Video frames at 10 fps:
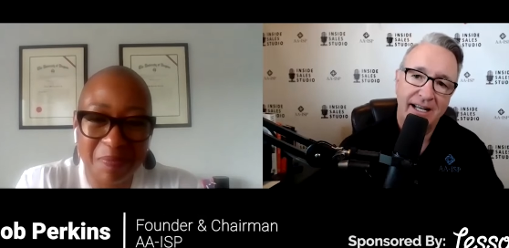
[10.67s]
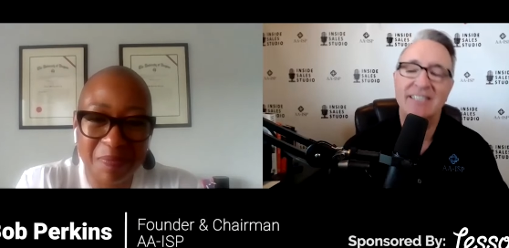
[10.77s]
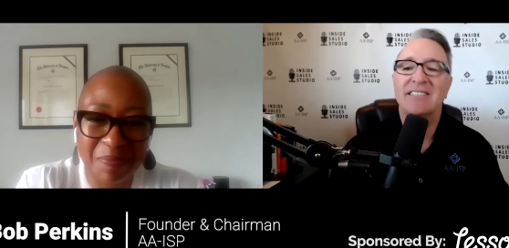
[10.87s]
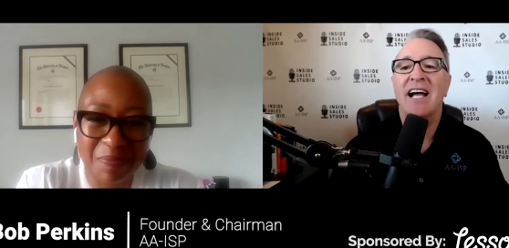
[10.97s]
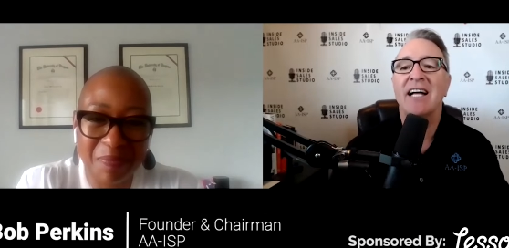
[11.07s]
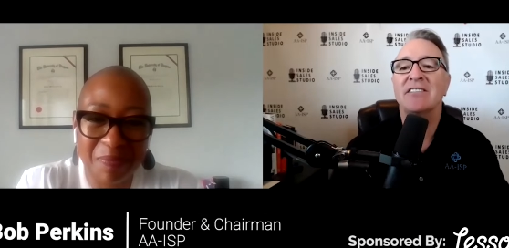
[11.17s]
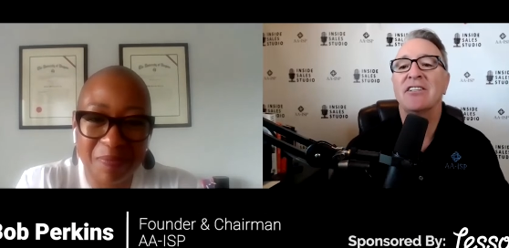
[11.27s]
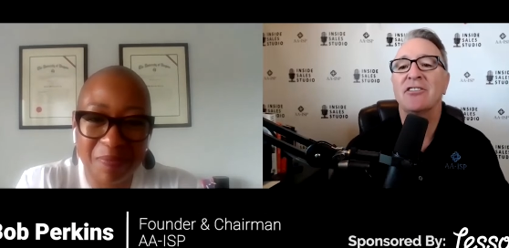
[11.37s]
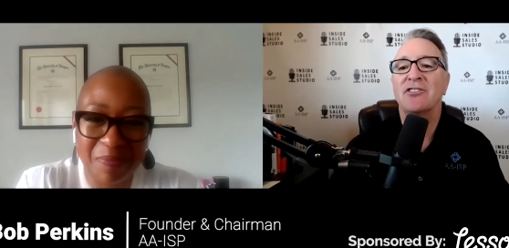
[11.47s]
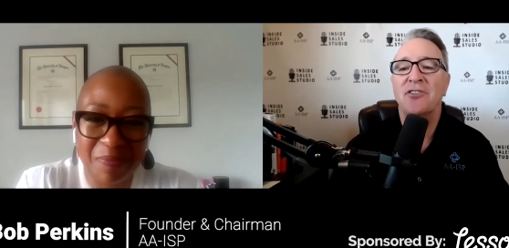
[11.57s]
Speaker 1: Inside
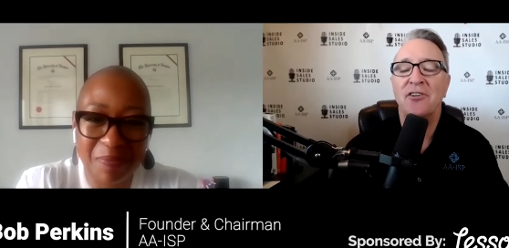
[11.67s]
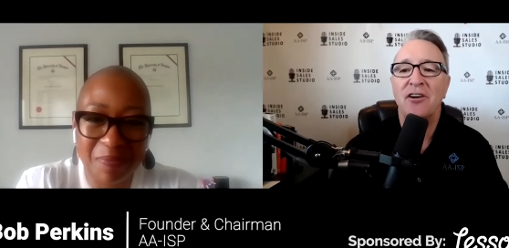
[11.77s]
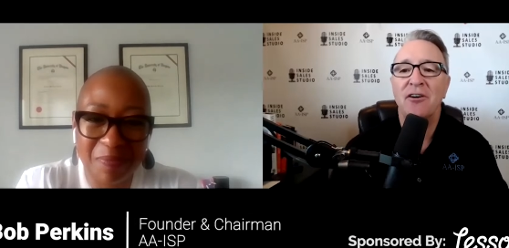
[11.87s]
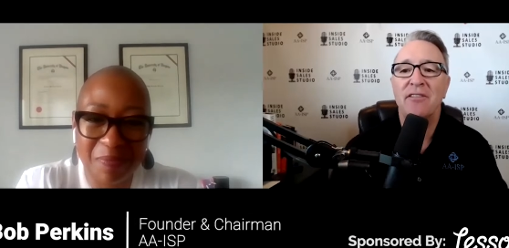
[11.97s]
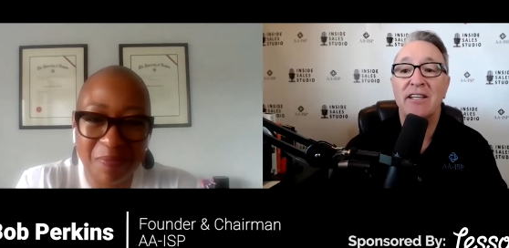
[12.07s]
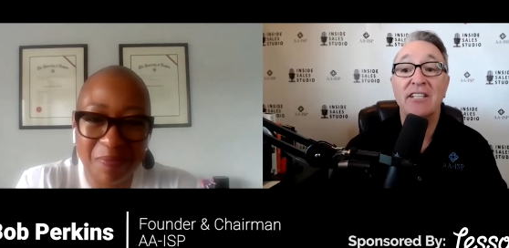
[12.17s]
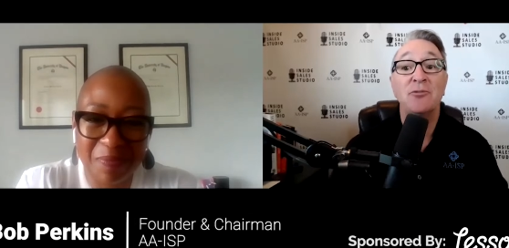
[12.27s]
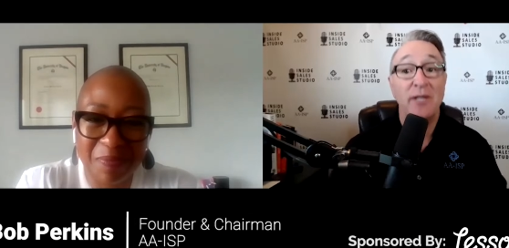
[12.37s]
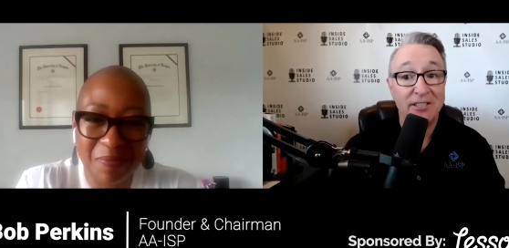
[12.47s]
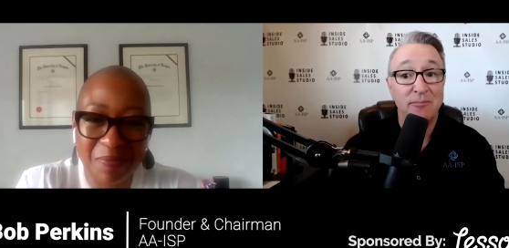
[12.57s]
Sales Studio.
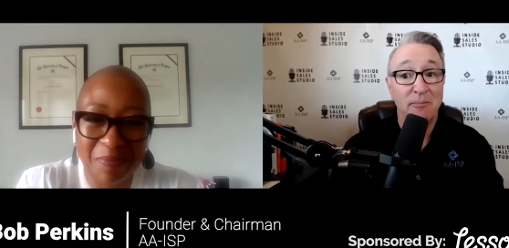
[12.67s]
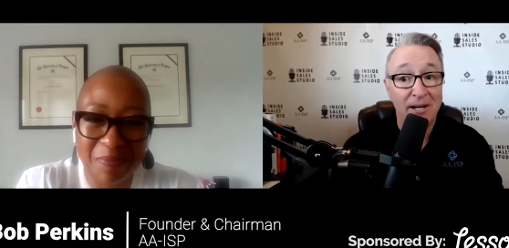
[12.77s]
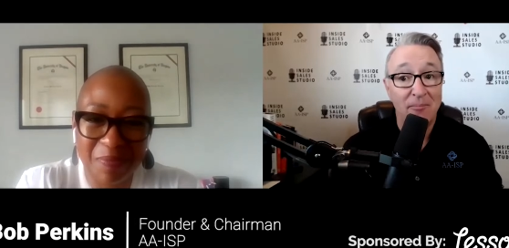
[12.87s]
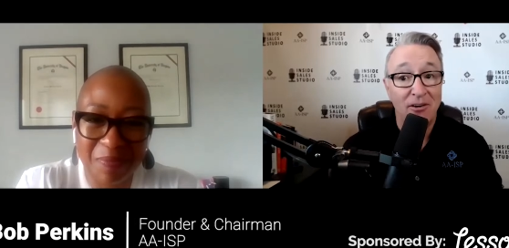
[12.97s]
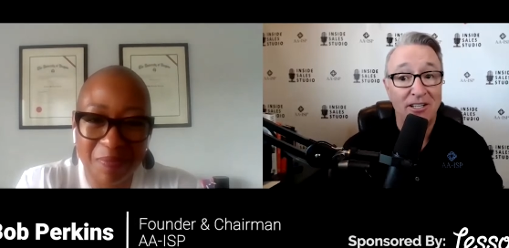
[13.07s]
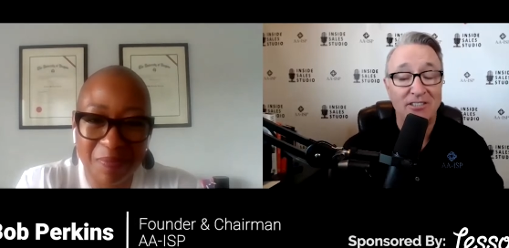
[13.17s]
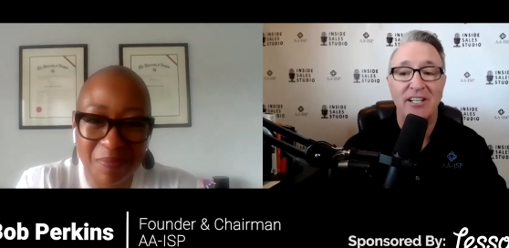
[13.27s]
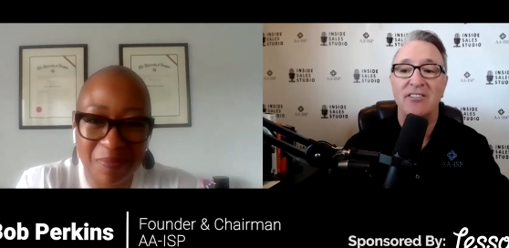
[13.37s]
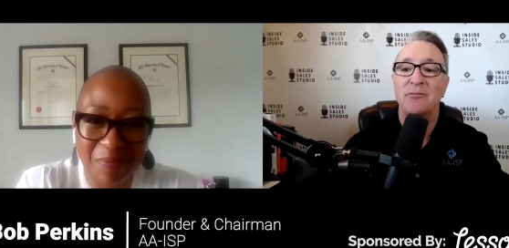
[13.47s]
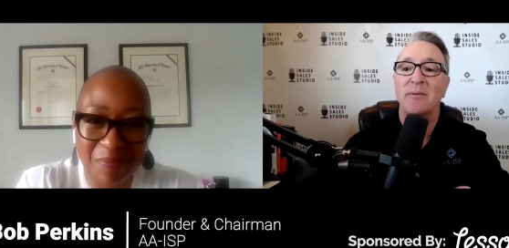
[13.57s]
This week's Monday Morning
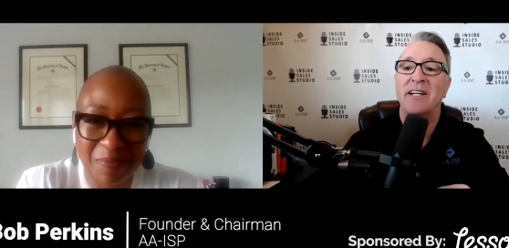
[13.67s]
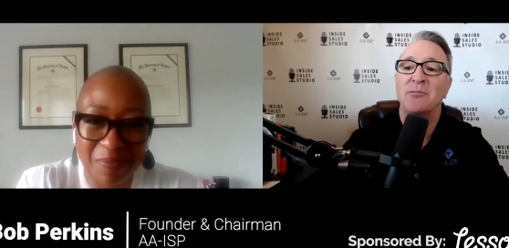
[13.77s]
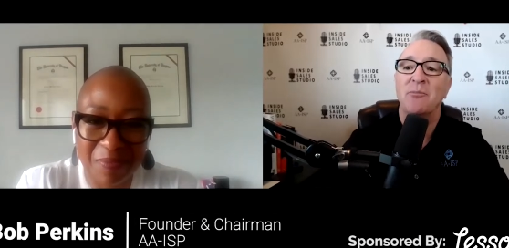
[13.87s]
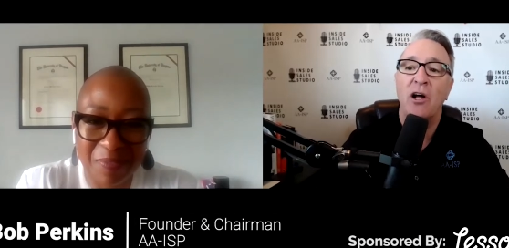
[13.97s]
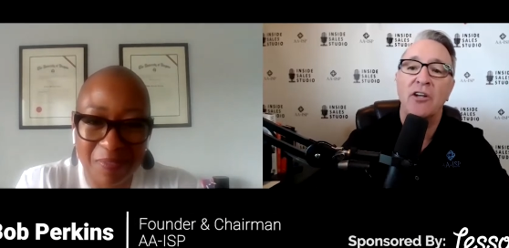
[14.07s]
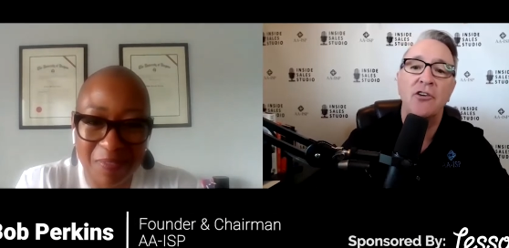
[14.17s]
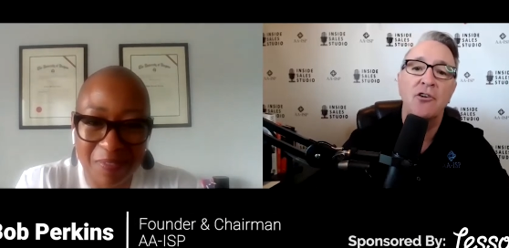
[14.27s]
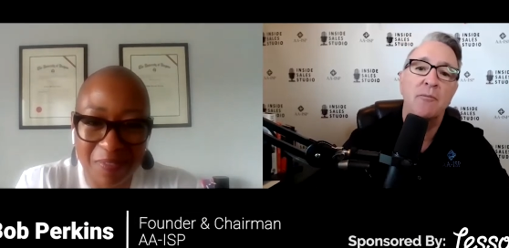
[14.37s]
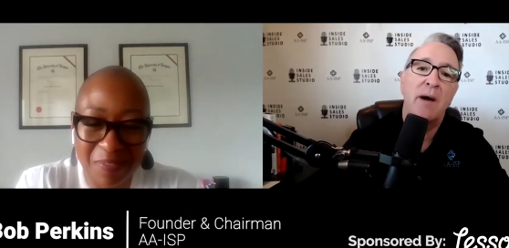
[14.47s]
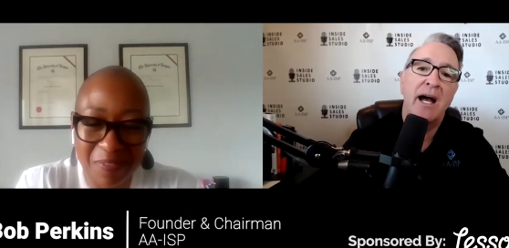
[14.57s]
Sales Minute is brought to
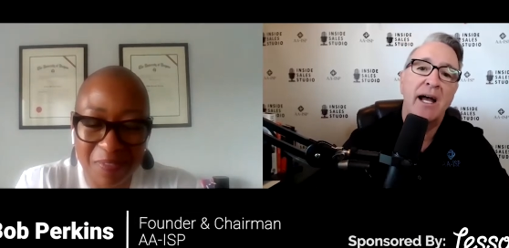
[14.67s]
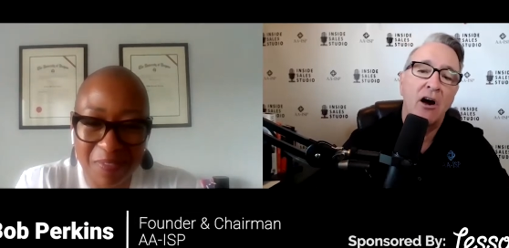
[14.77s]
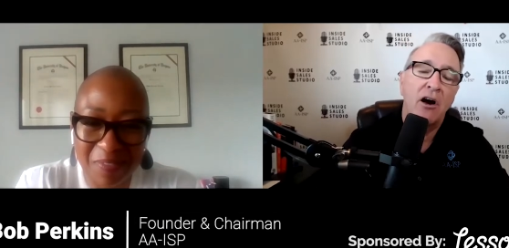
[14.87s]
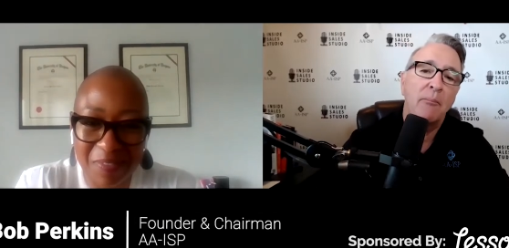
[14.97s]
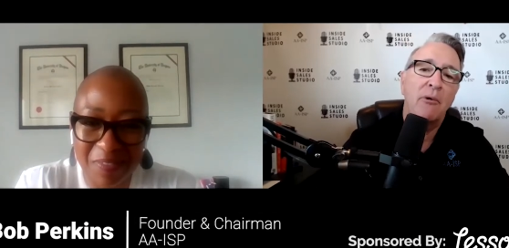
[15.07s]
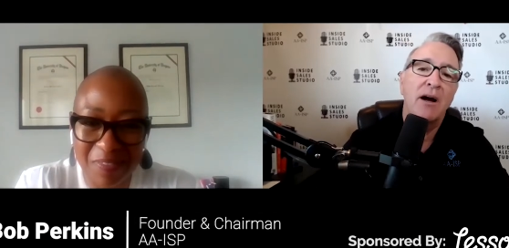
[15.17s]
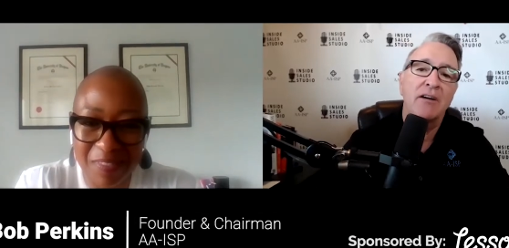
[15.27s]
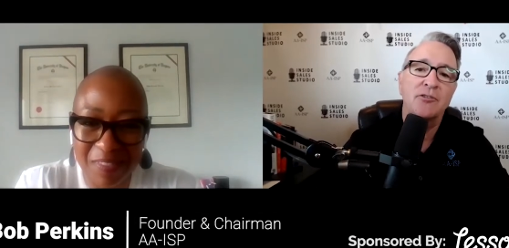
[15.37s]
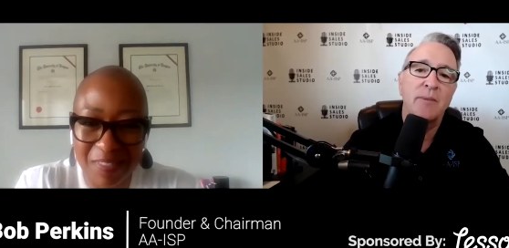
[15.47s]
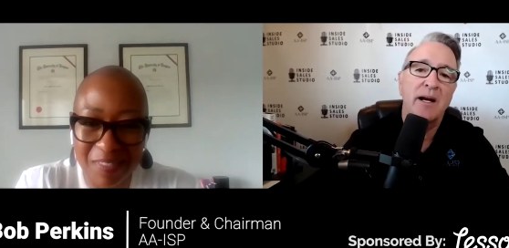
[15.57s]
you by our
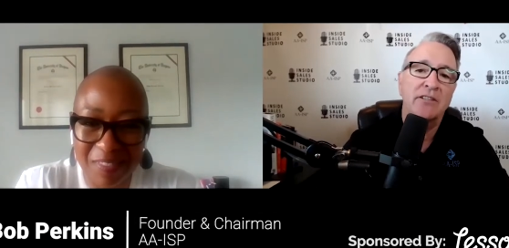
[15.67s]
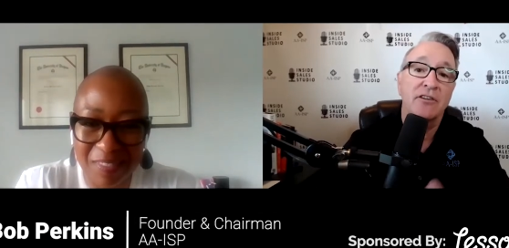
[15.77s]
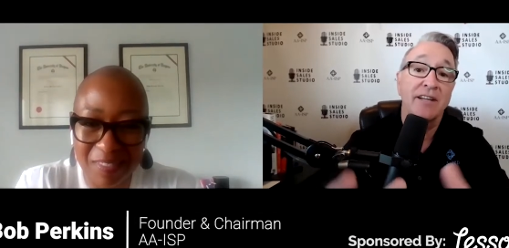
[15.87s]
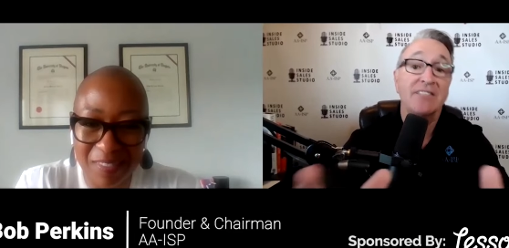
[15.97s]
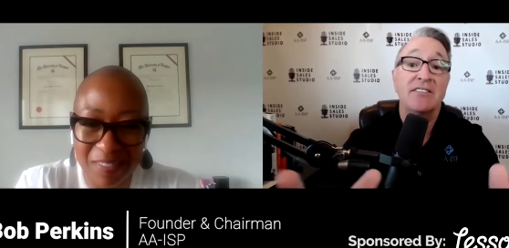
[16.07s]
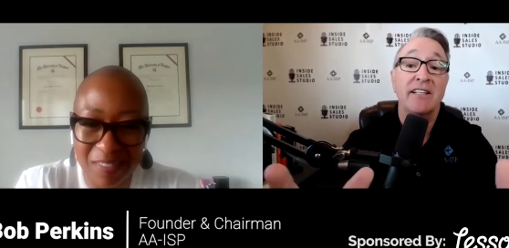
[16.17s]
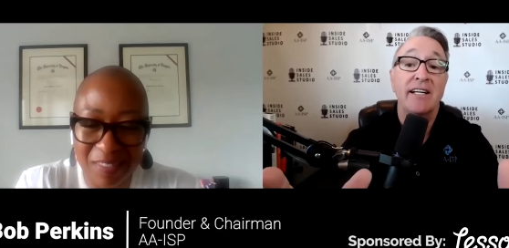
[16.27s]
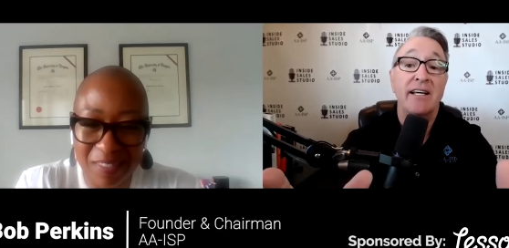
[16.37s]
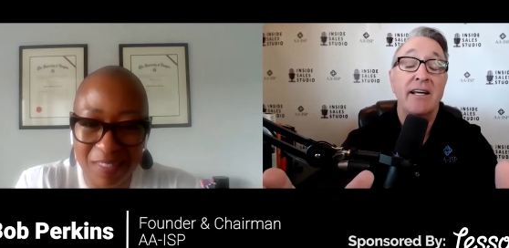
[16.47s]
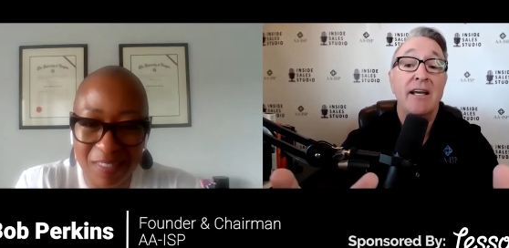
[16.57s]
proud sponsor,
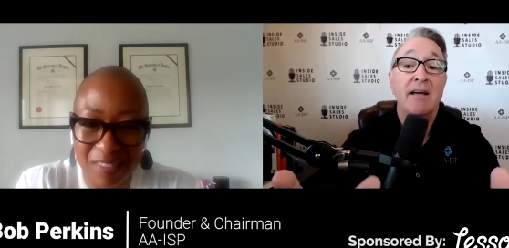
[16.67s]
Lessonly.